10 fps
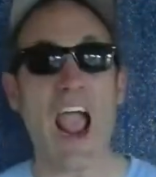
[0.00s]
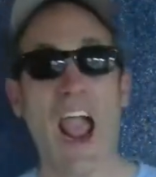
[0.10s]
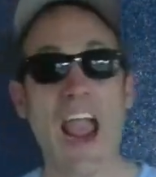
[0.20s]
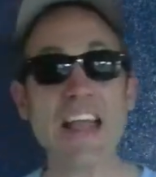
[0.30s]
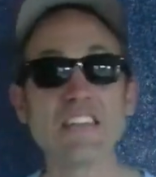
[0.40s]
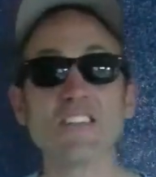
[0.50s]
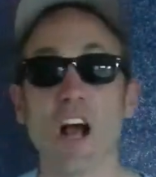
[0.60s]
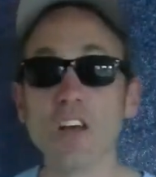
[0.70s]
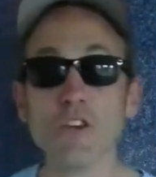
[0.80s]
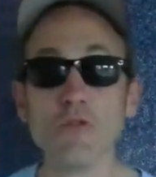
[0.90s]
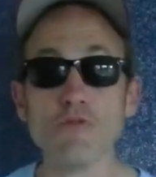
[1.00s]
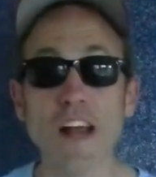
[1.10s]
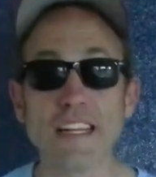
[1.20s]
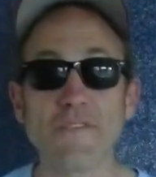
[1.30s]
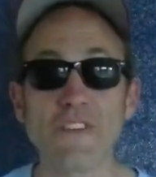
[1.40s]
8. Are you
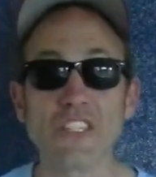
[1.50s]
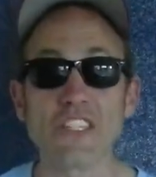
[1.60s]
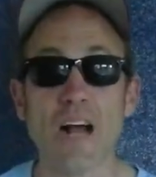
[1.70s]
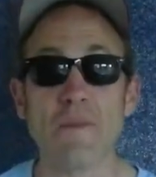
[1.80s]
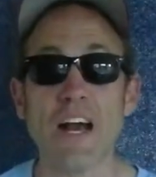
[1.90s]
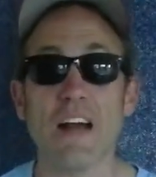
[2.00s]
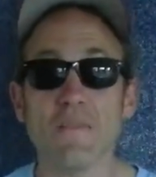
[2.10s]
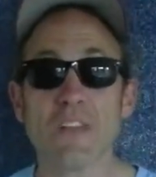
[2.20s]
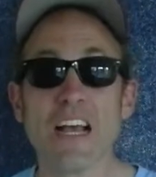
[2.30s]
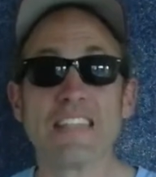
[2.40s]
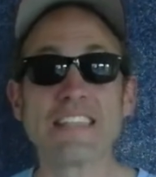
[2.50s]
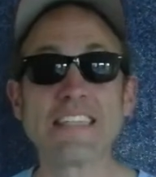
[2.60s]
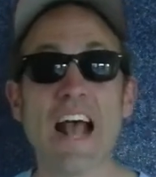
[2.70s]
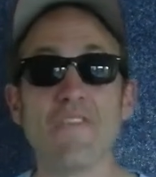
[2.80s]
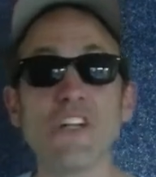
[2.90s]
ready for summer?
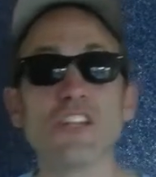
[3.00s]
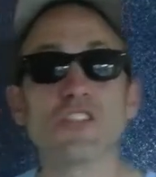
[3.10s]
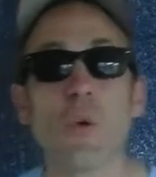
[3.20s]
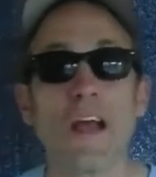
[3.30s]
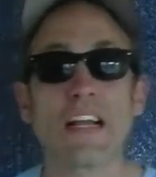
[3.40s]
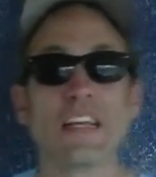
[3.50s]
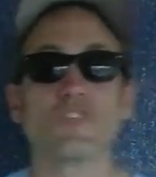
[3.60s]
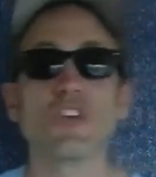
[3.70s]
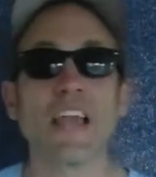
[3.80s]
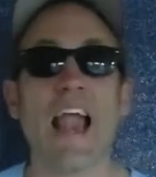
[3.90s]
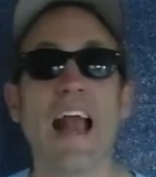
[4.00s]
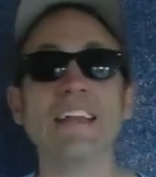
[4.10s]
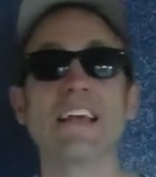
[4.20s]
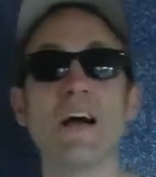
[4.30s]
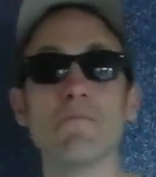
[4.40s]
7. As quickly as you
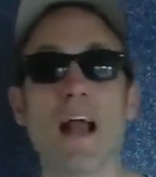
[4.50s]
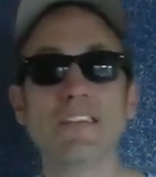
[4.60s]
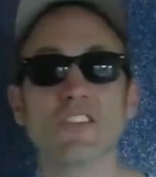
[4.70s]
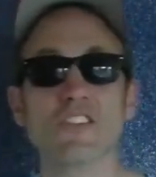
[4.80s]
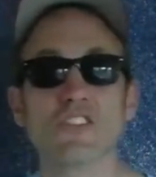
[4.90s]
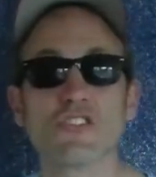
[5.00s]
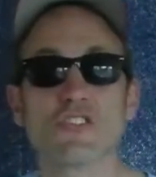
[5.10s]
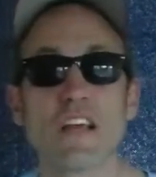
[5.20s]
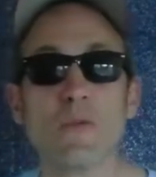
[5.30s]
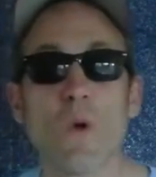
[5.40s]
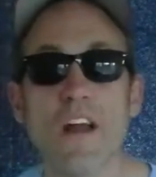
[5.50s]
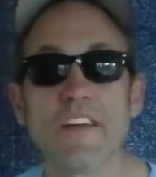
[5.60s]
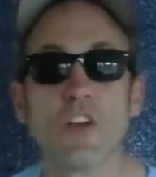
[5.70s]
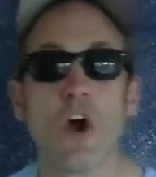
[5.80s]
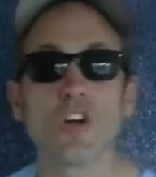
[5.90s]
can, come back to the screen wearing
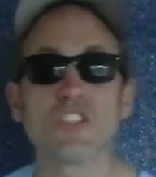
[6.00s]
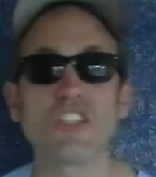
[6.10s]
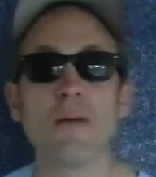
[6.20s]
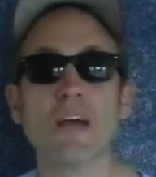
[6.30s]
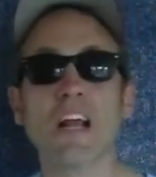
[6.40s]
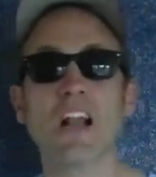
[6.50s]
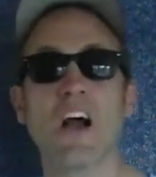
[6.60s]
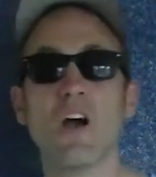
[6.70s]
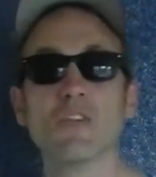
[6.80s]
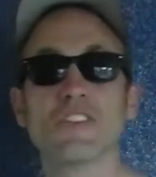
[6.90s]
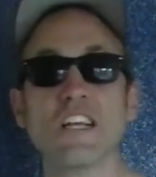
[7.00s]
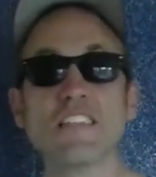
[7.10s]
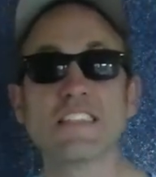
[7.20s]
your summer clothes in